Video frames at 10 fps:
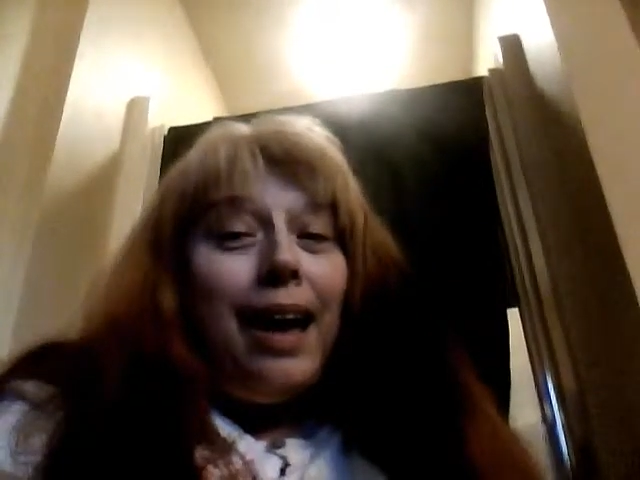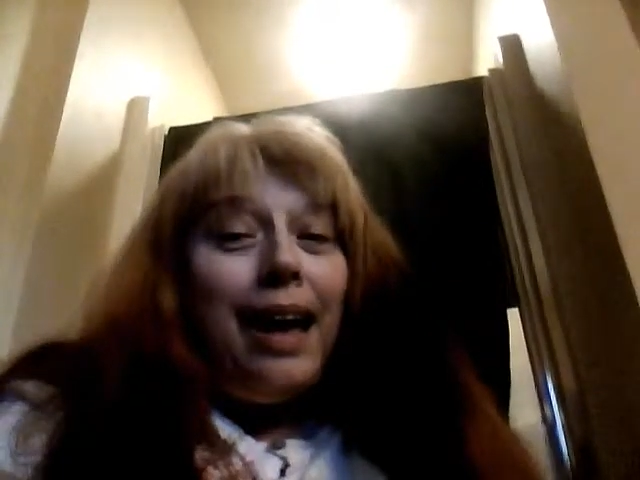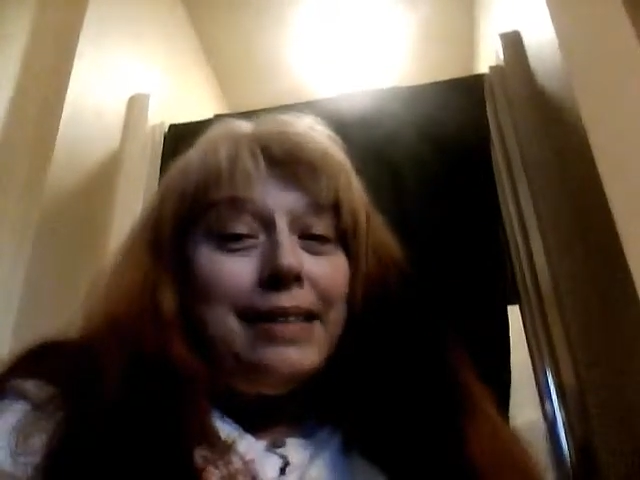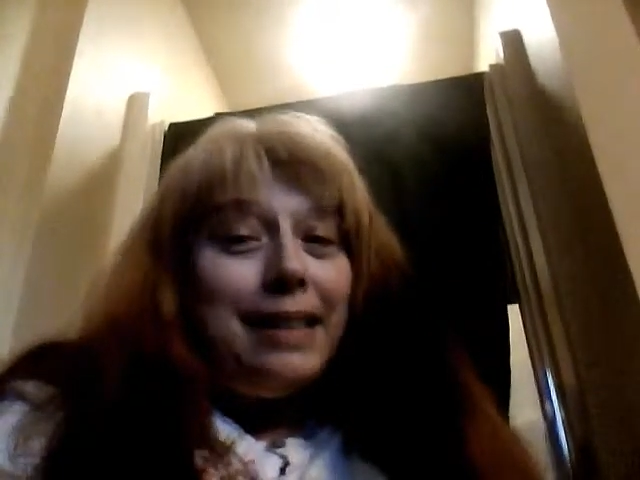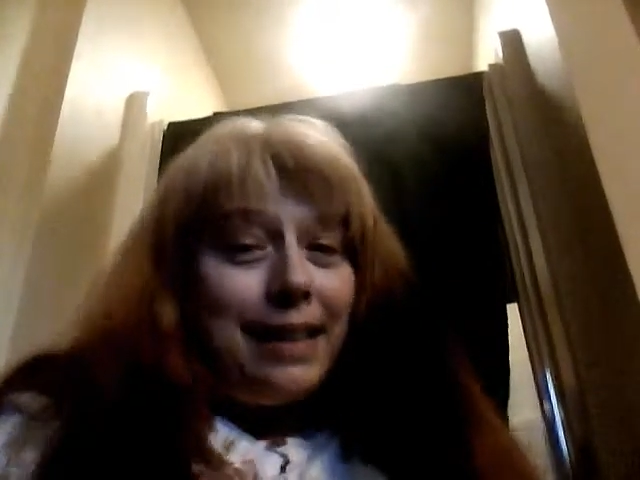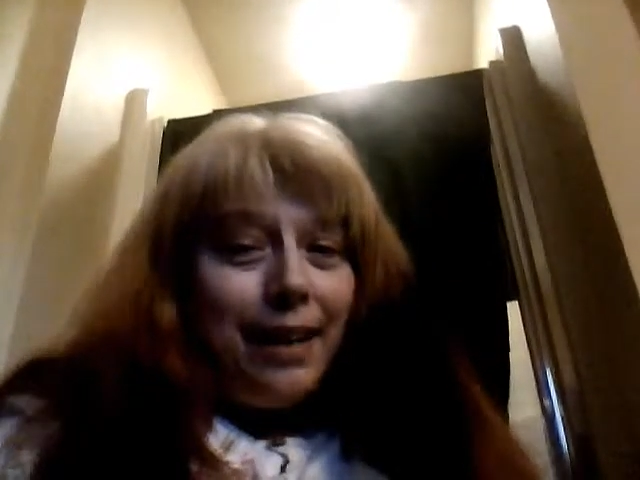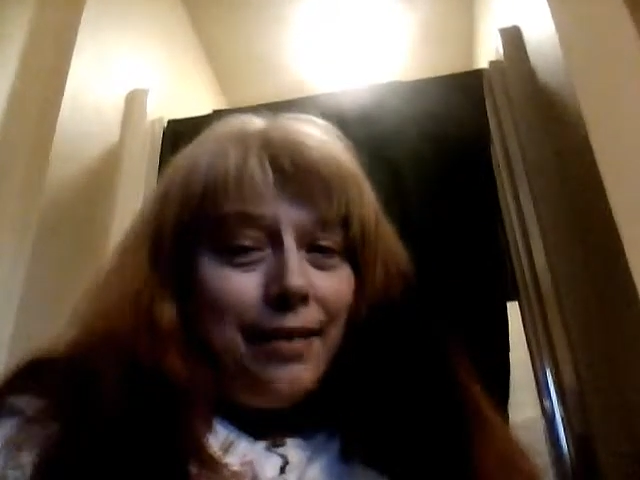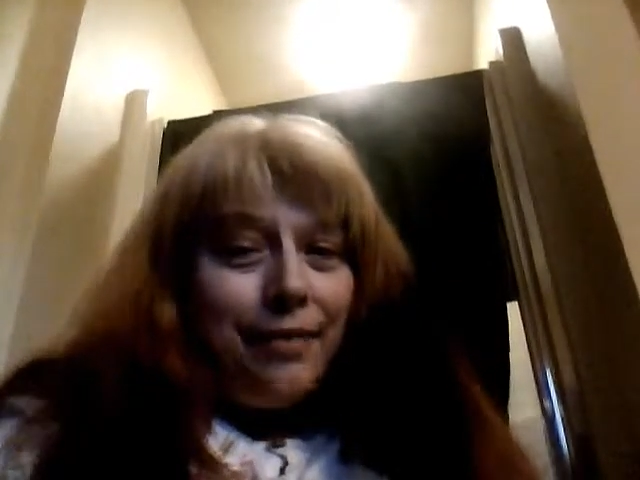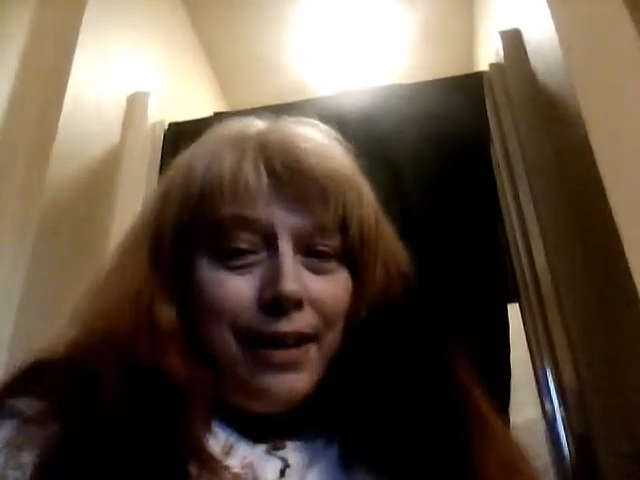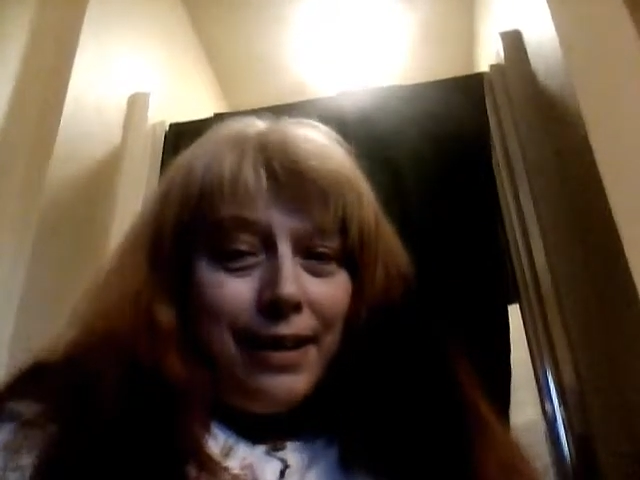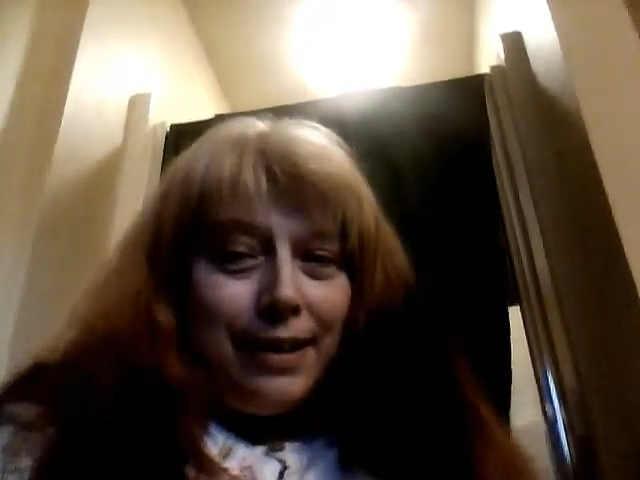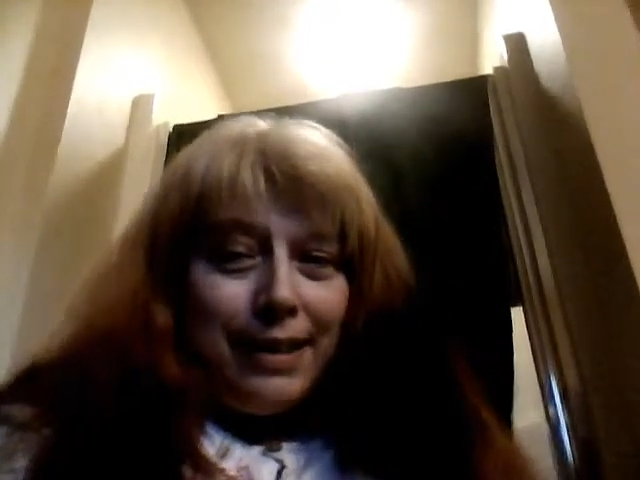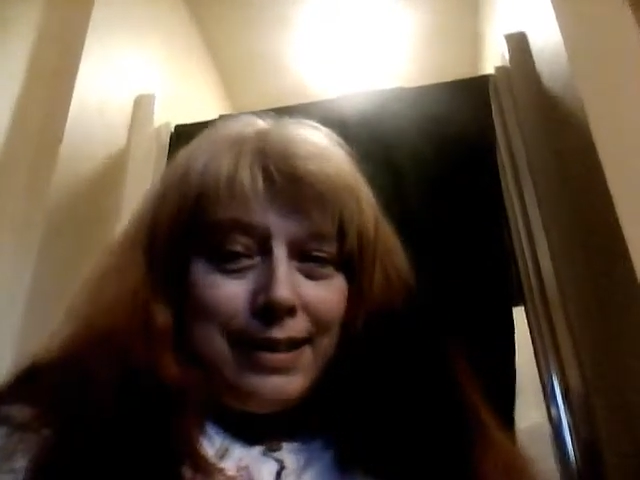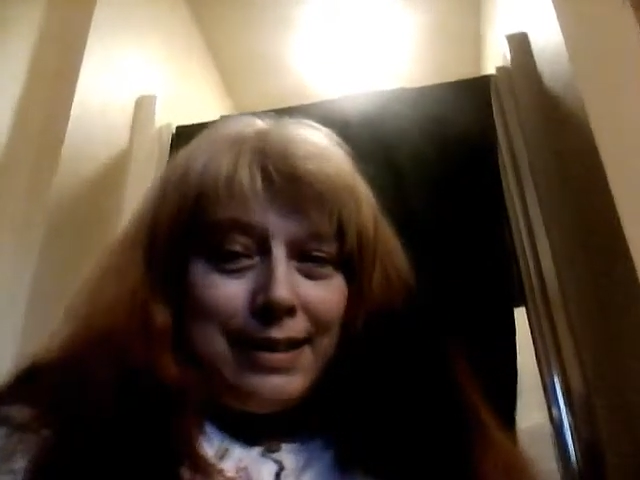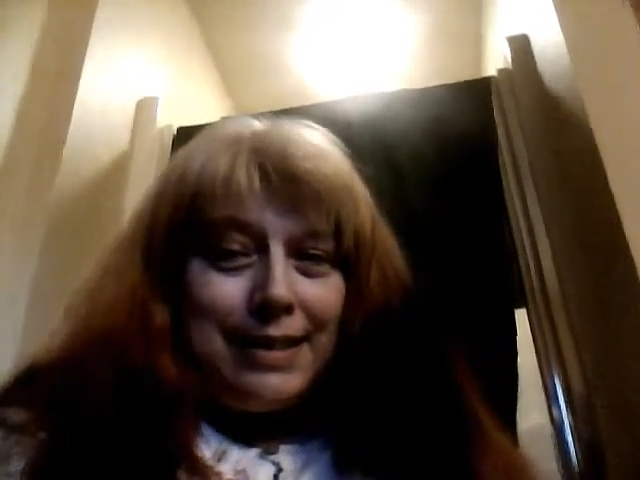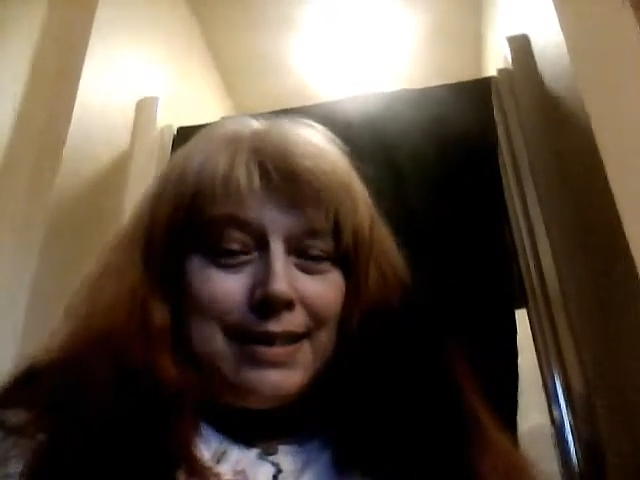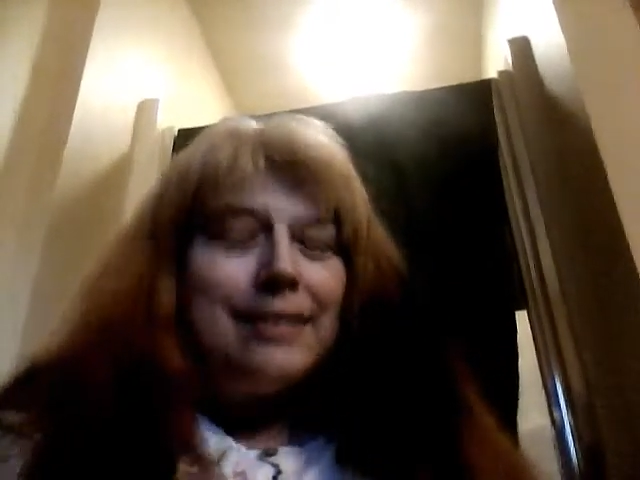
I didn't have violins,